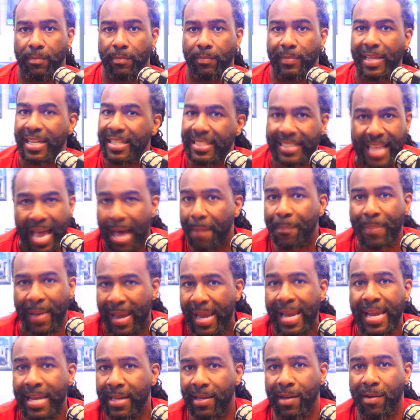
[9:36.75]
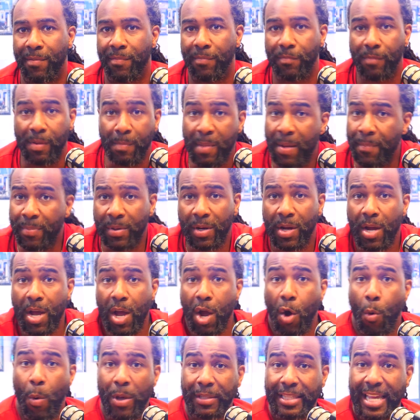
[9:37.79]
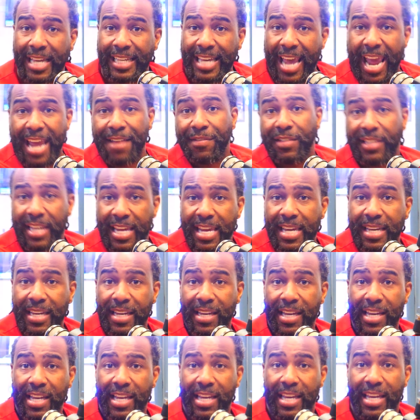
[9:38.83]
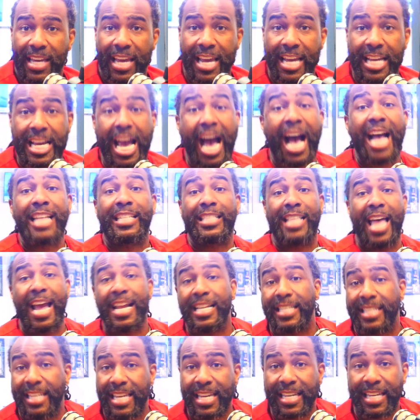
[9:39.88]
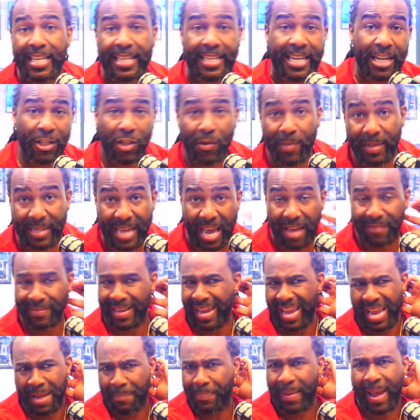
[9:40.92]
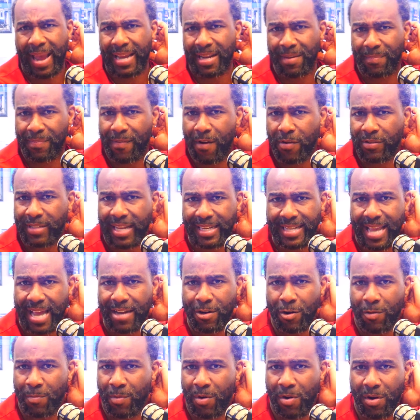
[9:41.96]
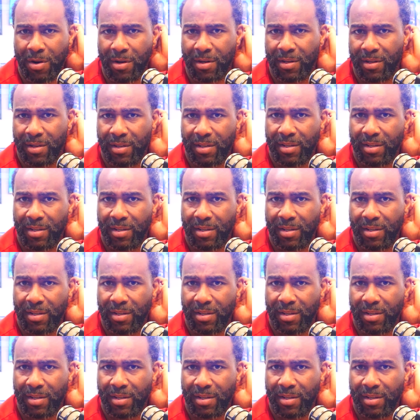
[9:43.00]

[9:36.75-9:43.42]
They stopped paying them. Remember, what they gave Zeke and guys like Zeke and Kitchen McCaffrey, they ain't paying them folks like that no more.